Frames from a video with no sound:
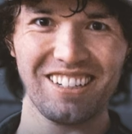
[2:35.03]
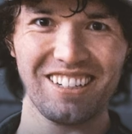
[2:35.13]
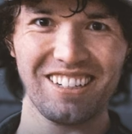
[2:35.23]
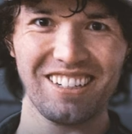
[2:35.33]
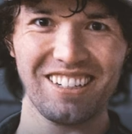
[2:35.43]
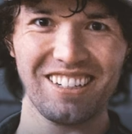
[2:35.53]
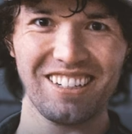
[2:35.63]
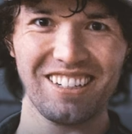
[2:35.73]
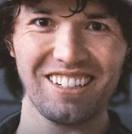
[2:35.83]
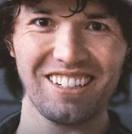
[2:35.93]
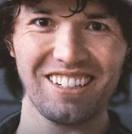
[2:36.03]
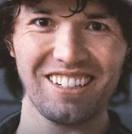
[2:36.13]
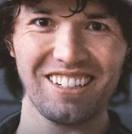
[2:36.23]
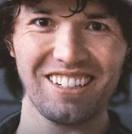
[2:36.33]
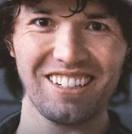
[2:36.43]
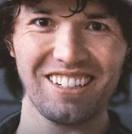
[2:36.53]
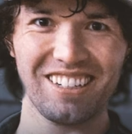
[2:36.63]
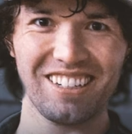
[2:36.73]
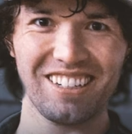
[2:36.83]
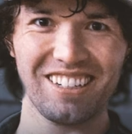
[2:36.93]

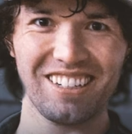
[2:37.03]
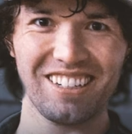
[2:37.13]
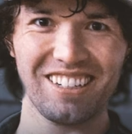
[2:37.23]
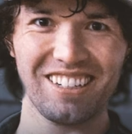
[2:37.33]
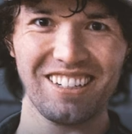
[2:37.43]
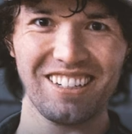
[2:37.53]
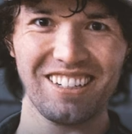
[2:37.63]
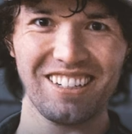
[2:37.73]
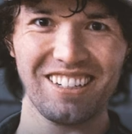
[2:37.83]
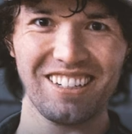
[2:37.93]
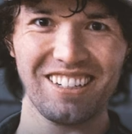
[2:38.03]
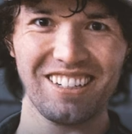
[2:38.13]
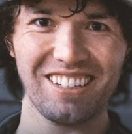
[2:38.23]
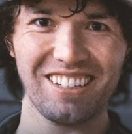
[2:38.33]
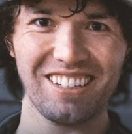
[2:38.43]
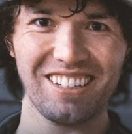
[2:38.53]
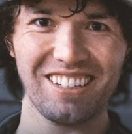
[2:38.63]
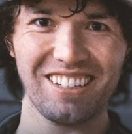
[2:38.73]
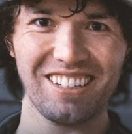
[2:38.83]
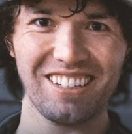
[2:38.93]

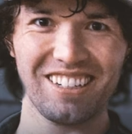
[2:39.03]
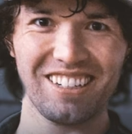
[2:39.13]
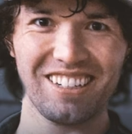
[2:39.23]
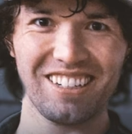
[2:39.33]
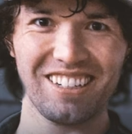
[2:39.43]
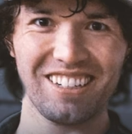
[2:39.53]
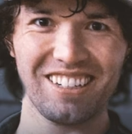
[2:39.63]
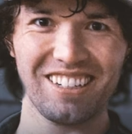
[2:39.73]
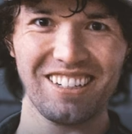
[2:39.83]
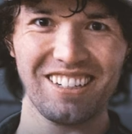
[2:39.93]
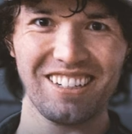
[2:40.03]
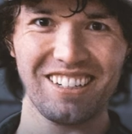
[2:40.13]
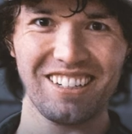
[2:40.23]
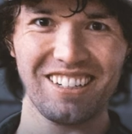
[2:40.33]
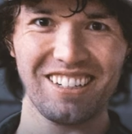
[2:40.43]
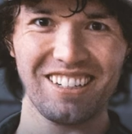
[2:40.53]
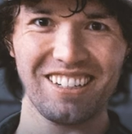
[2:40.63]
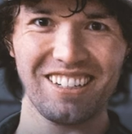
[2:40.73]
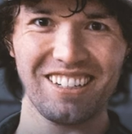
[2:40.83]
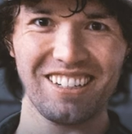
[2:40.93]

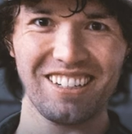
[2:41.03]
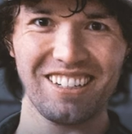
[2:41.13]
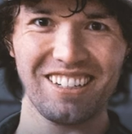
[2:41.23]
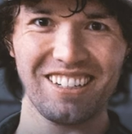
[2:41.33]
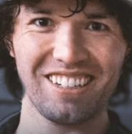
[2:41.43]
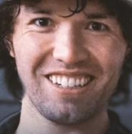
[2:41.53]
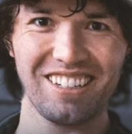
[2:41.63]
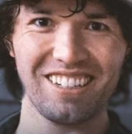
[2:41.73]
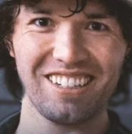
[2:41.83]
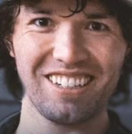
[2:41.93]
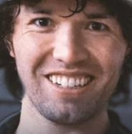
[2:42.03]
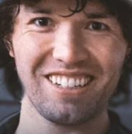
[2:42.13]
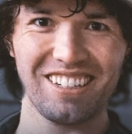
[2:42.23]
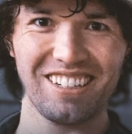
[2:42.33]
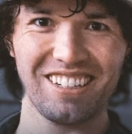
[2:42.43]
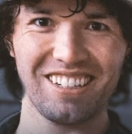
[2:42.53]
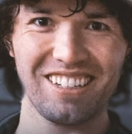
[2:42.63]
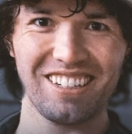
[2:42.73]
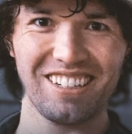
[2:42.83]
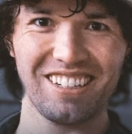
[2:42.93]
The face doesn't move, so there is nothing to read.